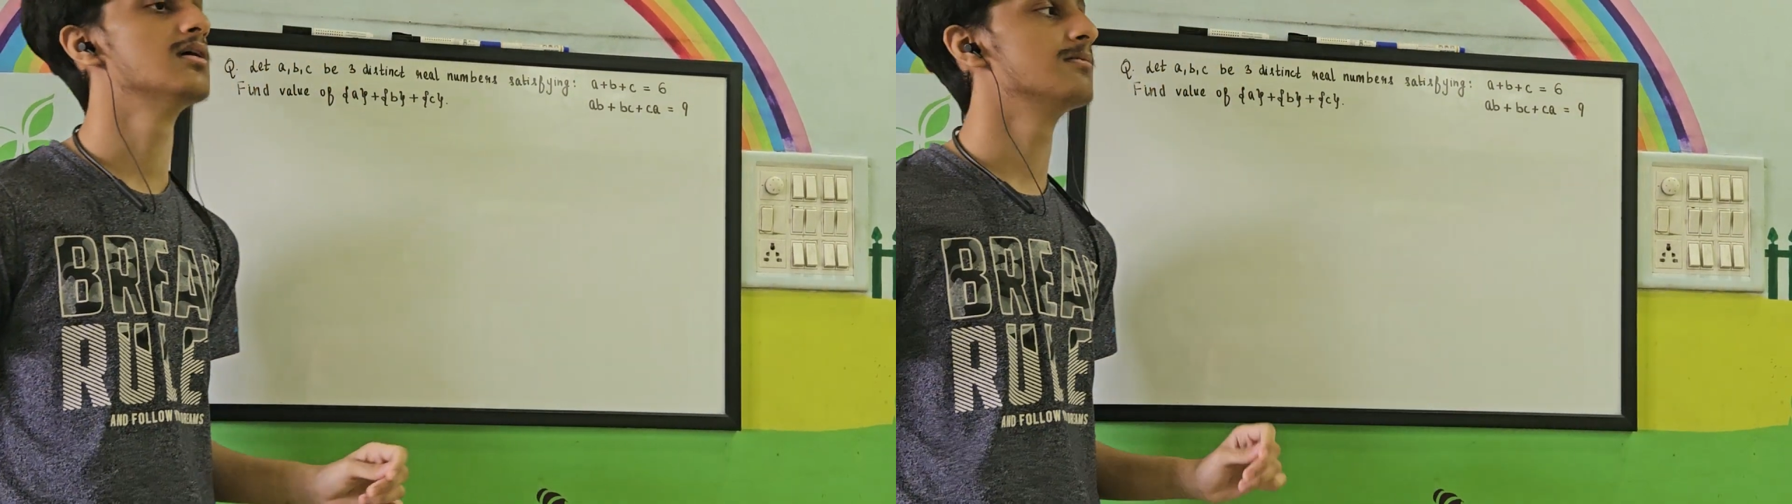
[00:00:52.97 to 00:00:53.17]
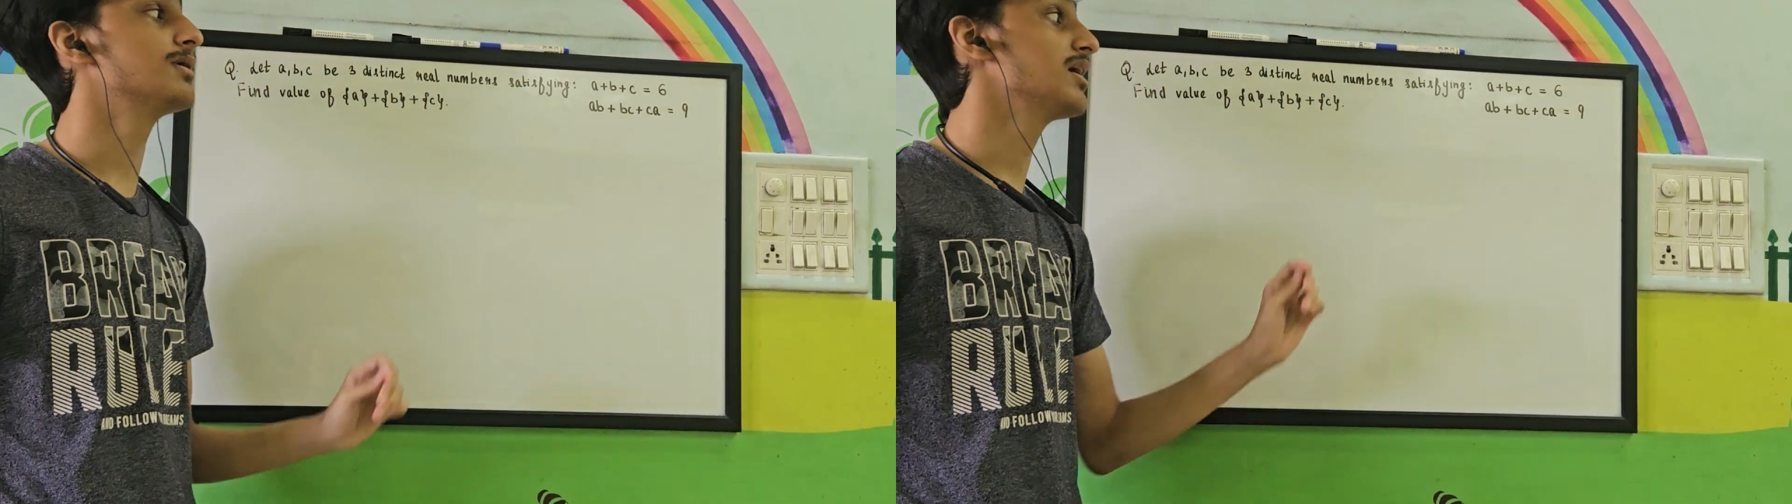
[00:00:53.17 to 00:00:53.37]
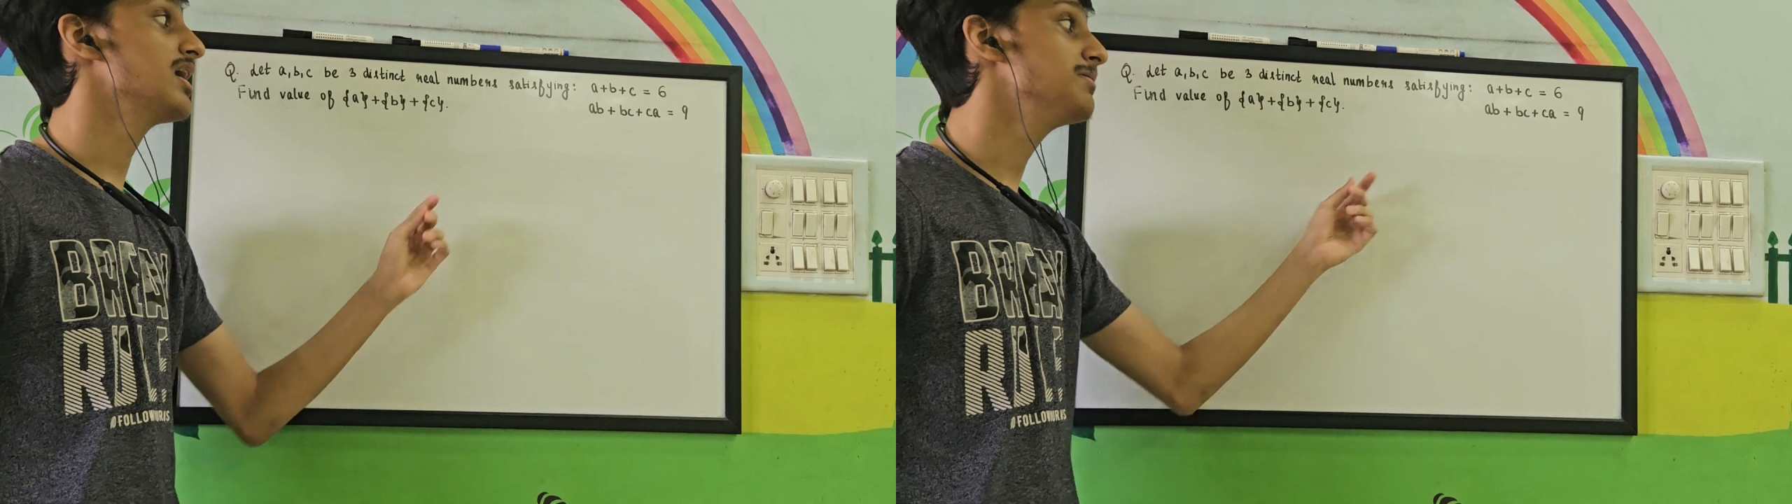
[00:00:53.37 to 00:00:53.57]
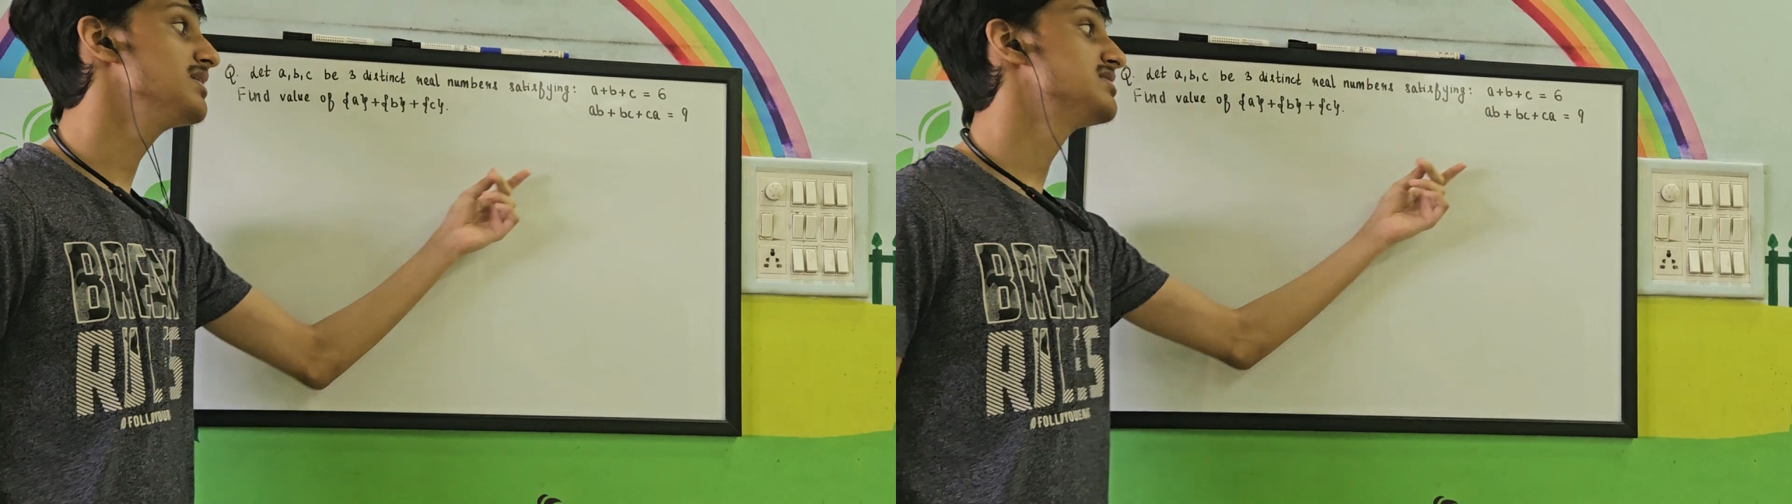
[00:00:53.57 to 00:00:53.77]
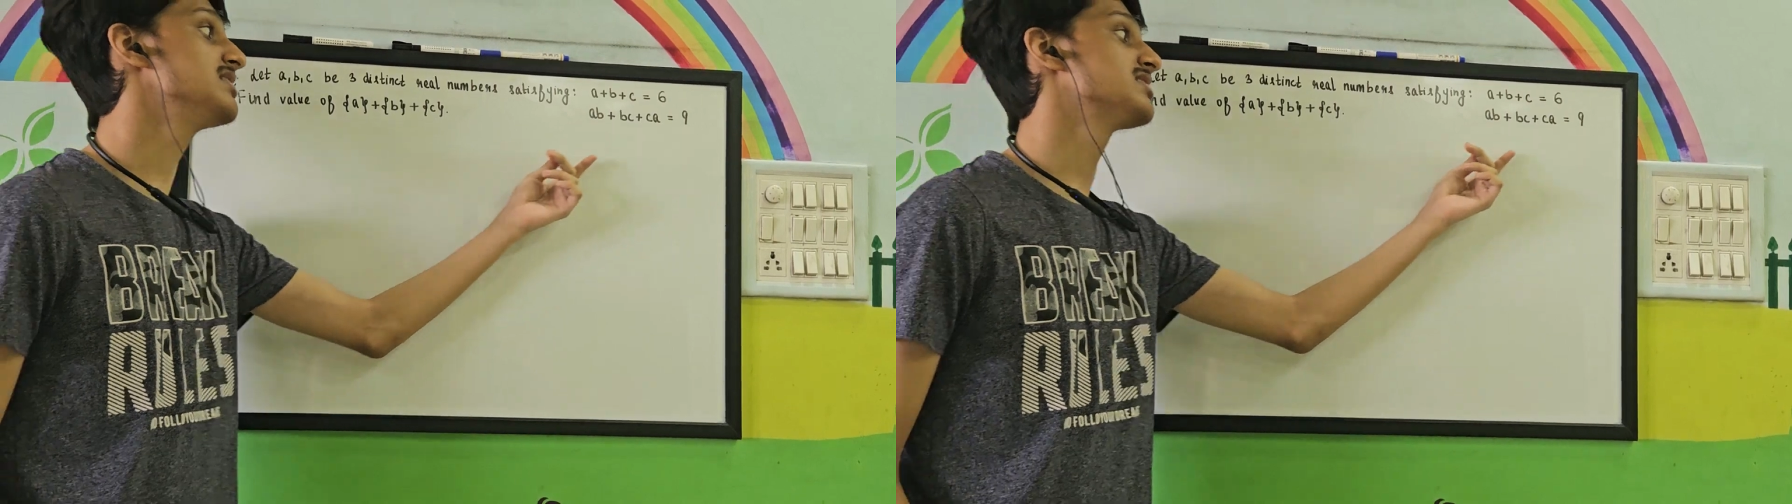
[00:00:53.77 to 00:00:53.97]
But
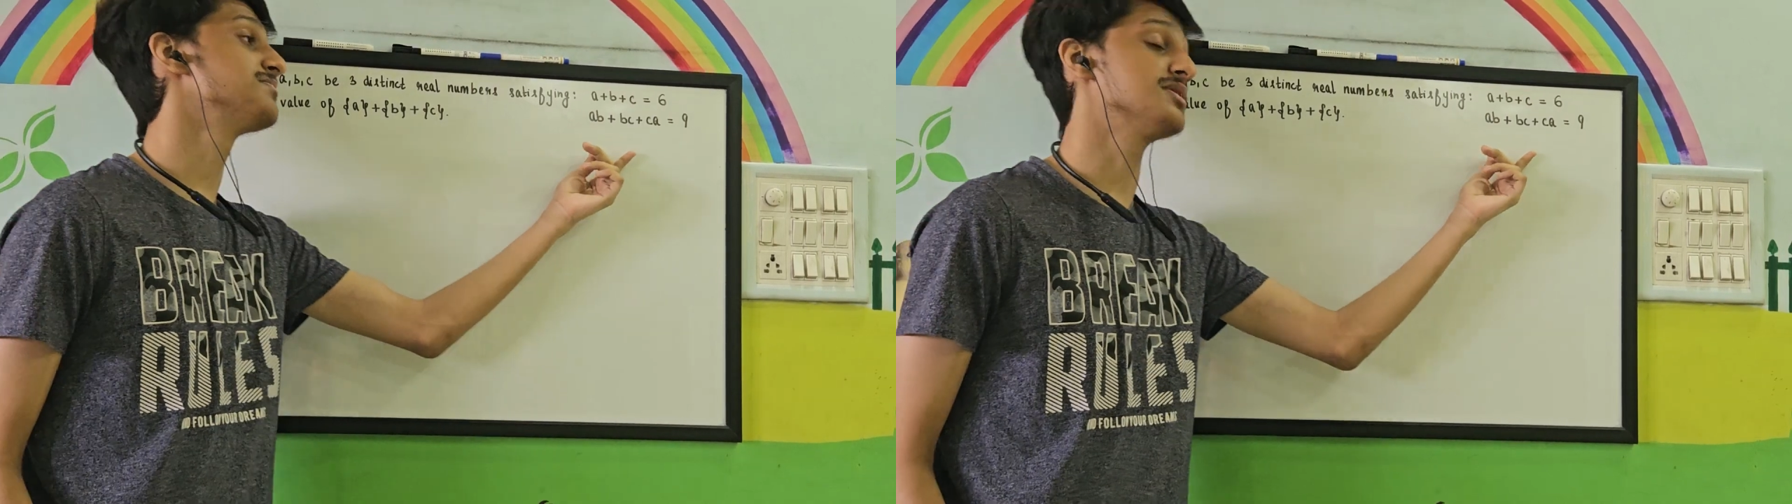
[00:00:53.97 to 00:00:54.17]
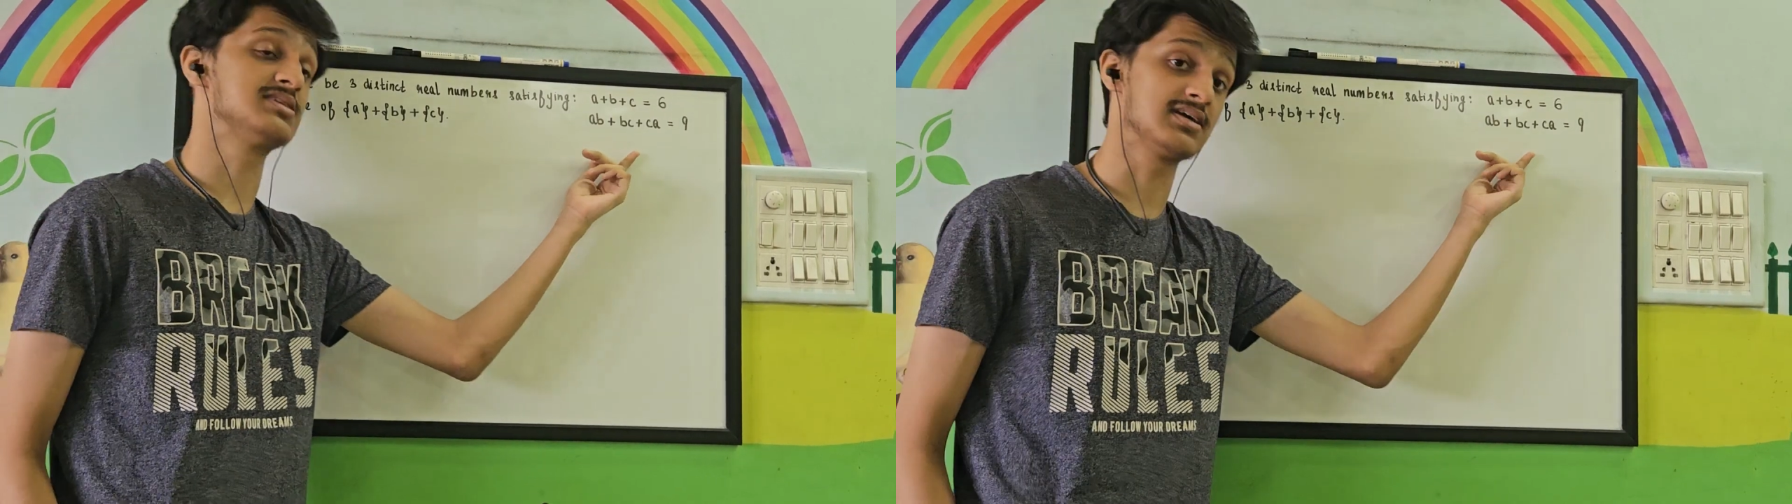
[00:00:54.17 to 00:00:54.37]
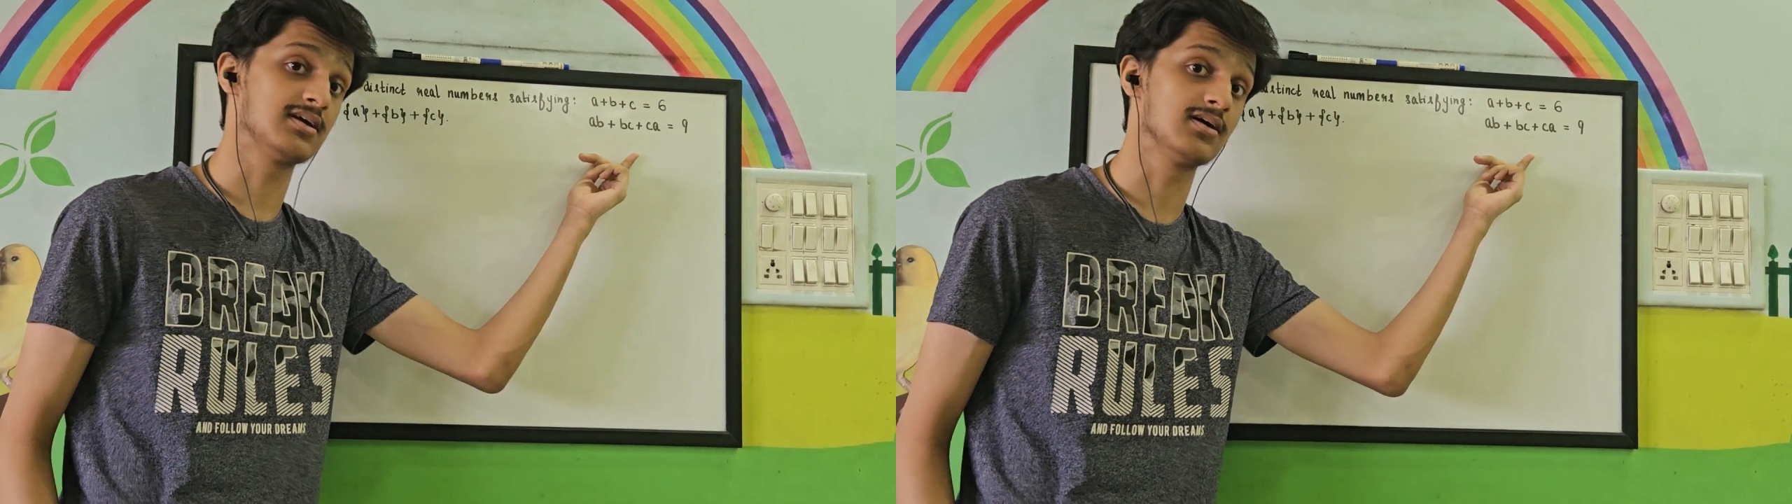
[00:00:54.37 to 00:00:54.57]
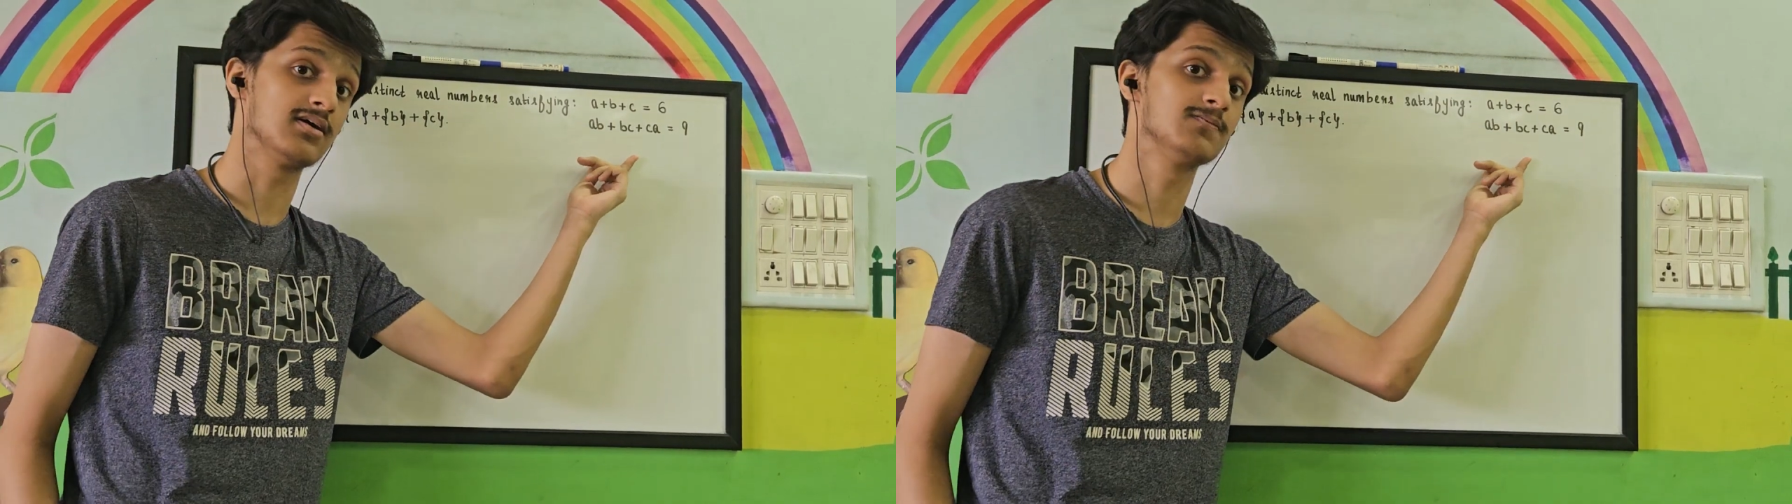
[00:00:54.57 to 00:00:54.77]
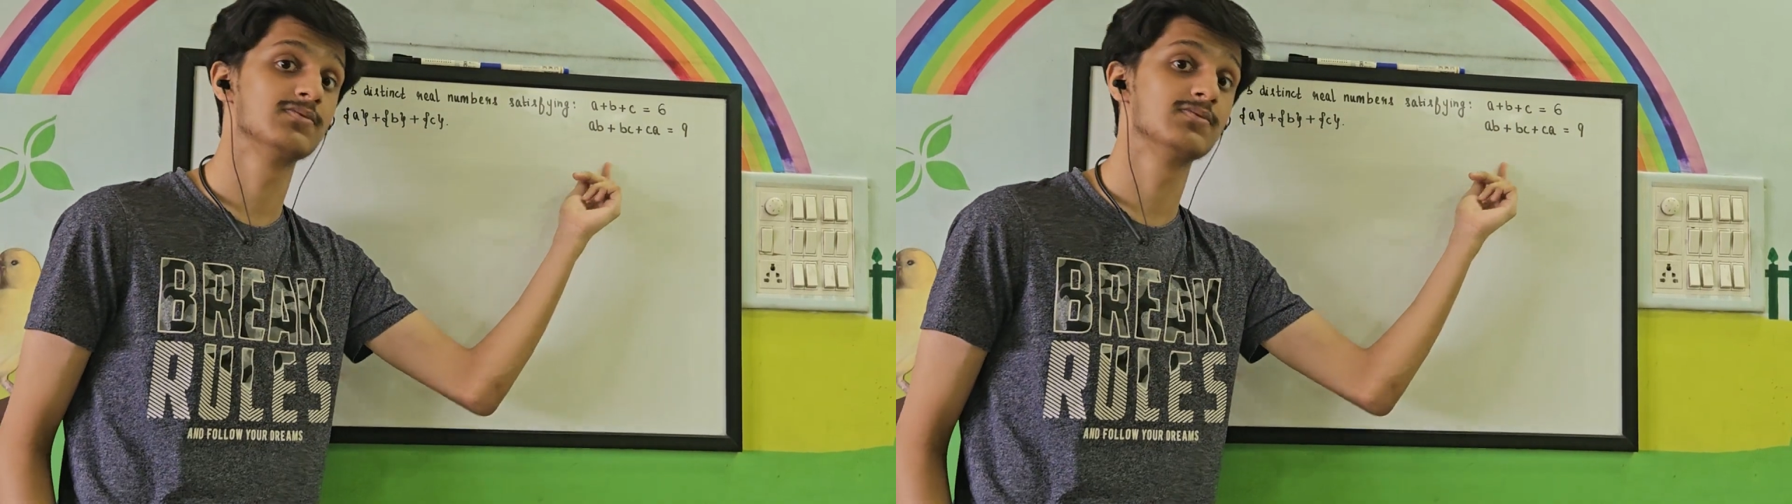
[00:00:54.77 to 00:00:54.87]
ABC is missing here.